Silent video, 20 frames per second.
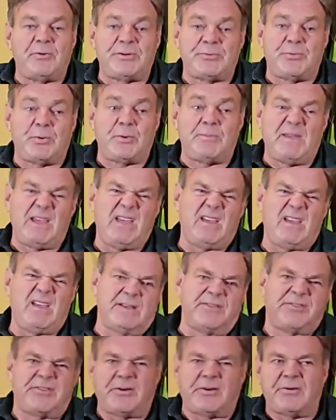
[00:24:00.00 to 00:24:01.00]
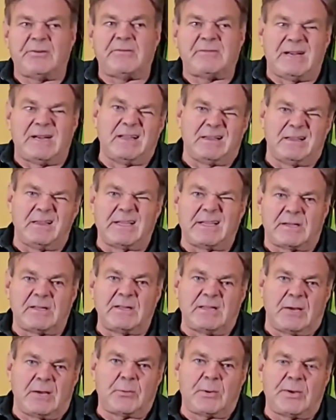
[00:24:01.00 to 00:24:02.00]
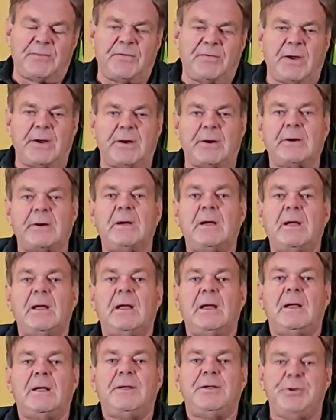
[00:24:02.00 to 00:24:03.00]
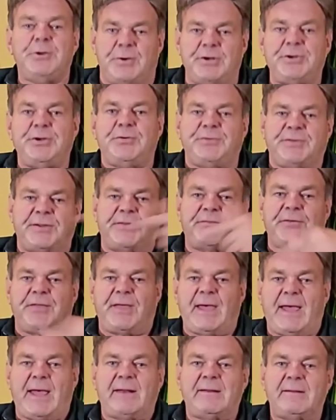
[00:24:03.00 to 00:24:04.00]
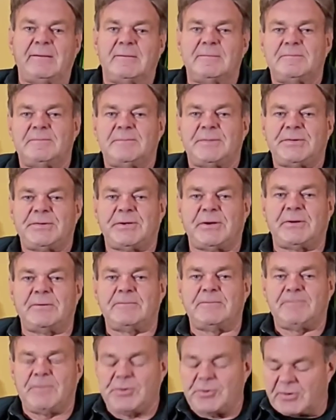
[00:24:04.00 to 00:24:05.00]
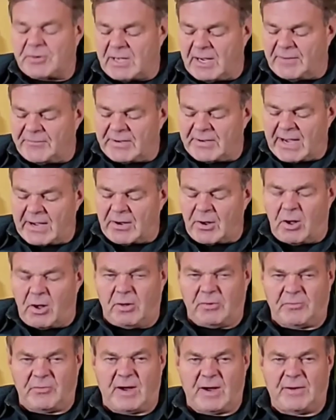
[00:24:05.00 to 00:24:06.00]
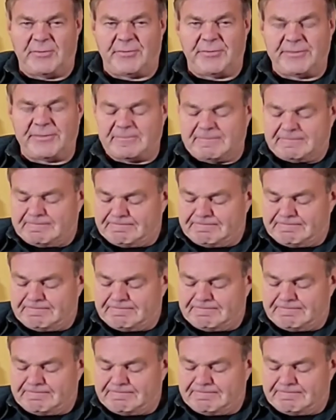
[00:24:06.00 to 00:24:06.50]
which would be considered an, a li- liquid fire, use it for that. So you're covered on all grounds.